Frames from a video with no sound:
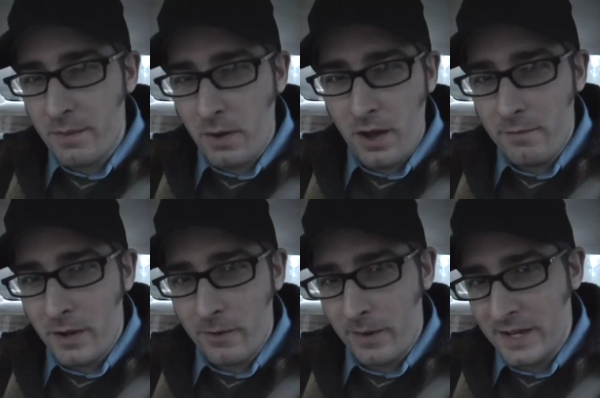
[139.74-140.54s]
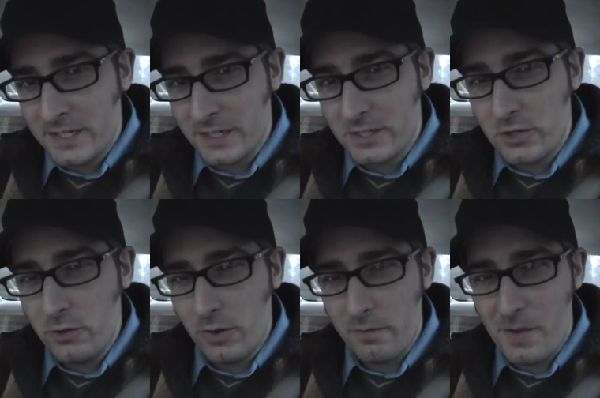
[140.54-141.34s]
I'm on my way to
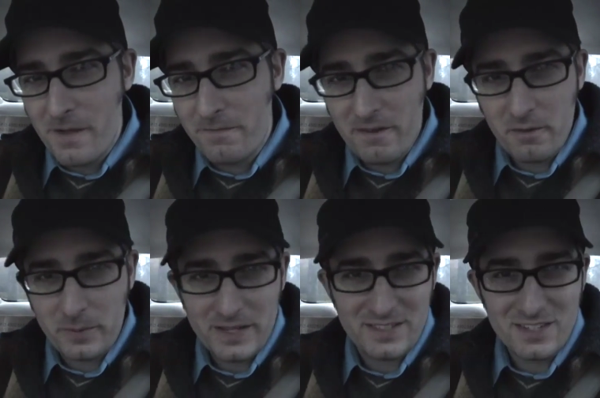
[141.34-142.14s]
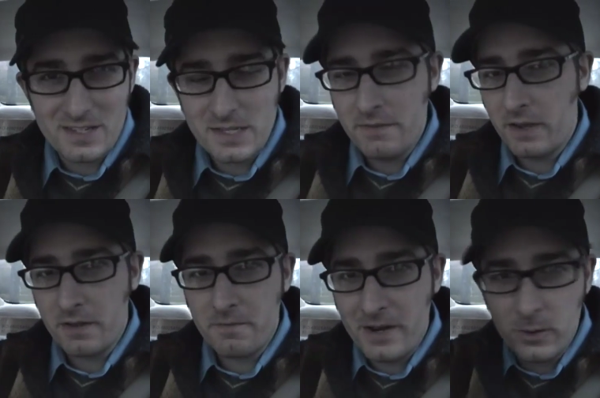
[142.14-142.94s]
two of my favorite places to see if I
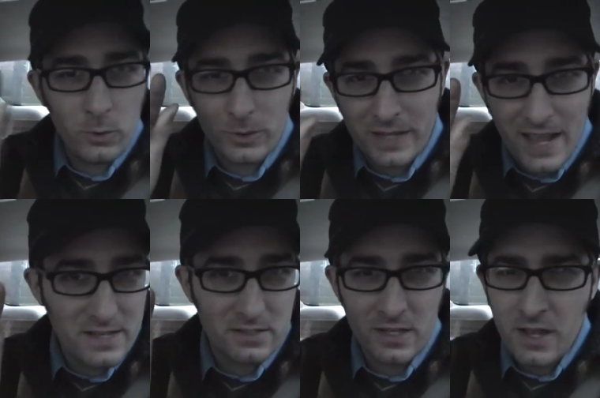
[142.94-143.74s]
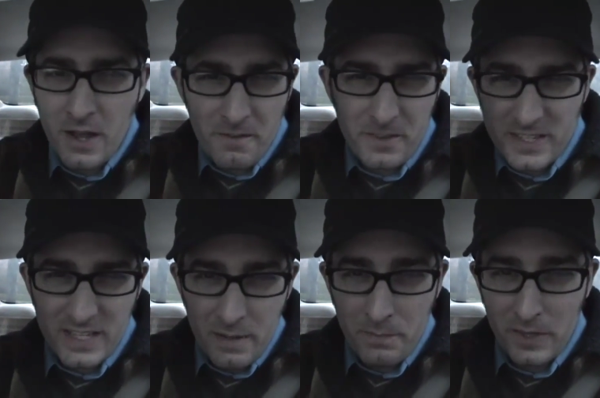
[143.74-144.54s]
can find a cool case for
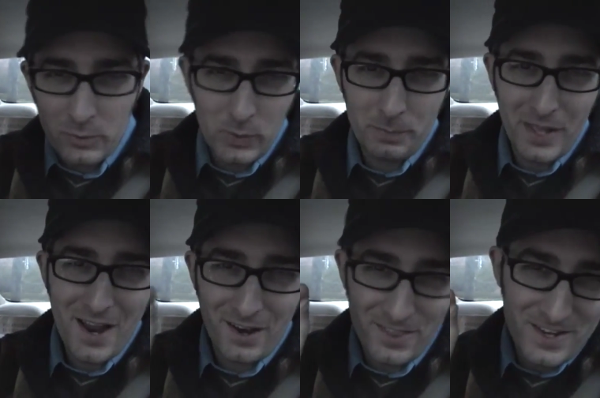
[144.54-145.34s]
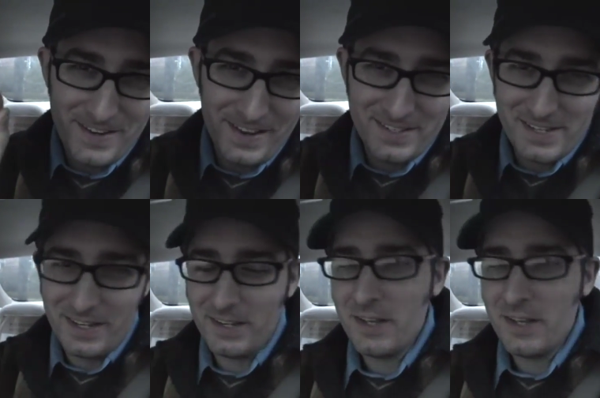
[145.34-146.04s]
this MP3 player, the Daisy.